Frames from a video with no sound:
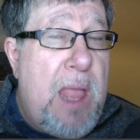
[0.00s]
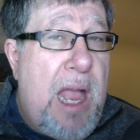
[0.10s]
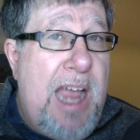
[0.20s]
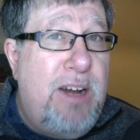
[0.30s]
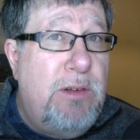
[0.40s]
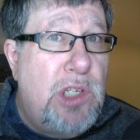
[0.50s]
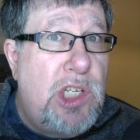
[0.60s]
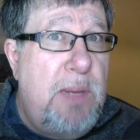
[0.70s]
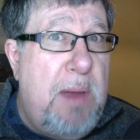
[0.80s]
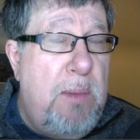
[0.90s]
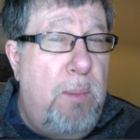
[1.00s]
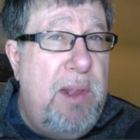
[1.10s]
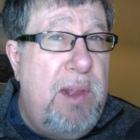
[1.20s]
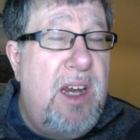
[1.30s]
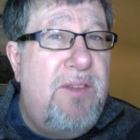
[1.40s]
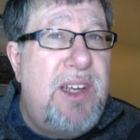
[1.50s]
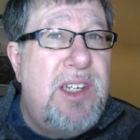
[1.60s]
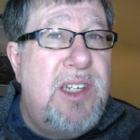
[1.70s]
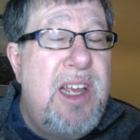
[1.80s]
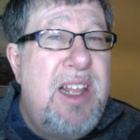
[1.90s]
I don't see my mobility
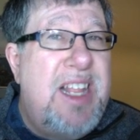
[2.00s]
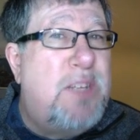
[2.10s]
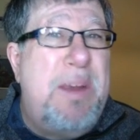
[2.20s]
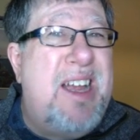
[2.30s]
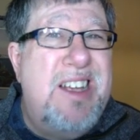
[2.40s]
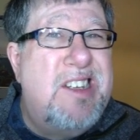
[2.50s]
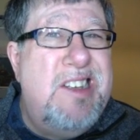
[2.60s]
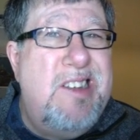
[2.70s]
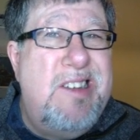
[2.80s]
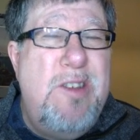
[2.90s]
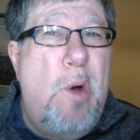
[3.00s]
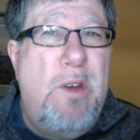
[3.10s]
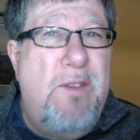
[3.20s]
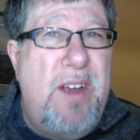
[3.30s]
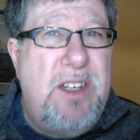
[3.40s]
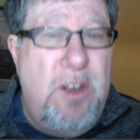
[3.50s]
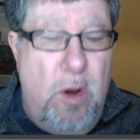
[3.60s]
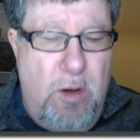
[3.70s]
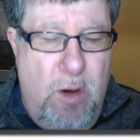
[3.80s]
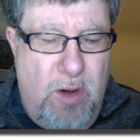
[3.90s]
devices. That's because no device,
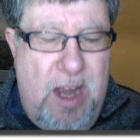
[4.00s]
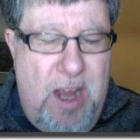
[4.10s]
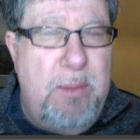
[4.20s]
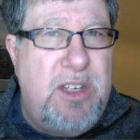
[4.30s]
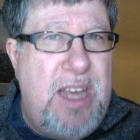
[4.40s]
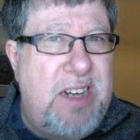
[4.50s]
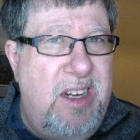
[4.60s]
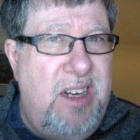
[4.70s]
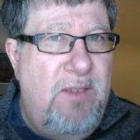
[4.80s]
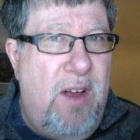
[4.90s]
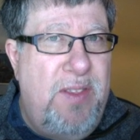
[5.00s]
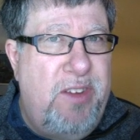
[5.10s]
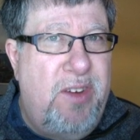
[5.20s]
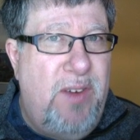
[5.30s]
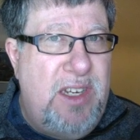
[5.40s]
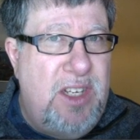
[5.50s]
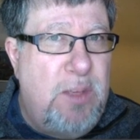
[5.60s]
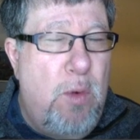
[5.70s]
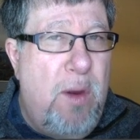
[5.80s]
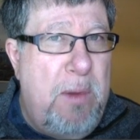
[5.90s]
no, no documents actually live on this device.
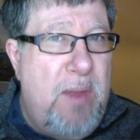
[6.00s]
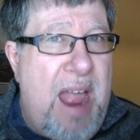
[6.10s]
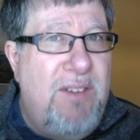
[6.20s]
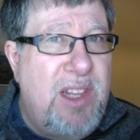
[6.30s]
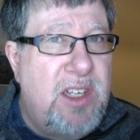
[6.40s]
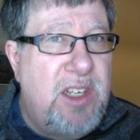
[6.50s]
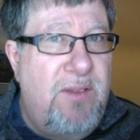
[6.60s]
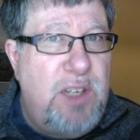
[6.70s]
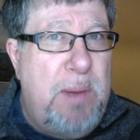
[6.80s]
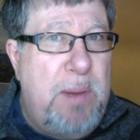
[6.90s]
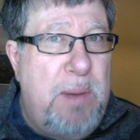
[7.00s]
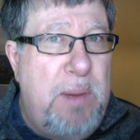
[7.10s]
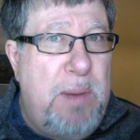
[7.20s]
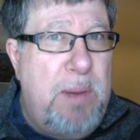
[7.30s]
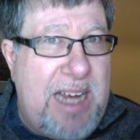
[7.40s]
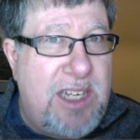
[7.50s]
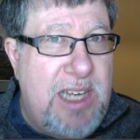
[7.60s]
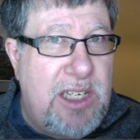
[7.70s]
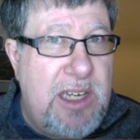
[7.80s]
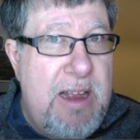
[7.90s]
It's more about having this device being able to
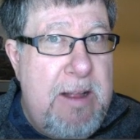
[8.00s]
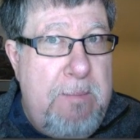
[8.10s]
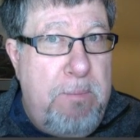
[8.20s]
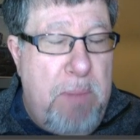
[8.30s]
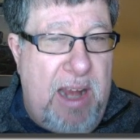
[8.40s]
access my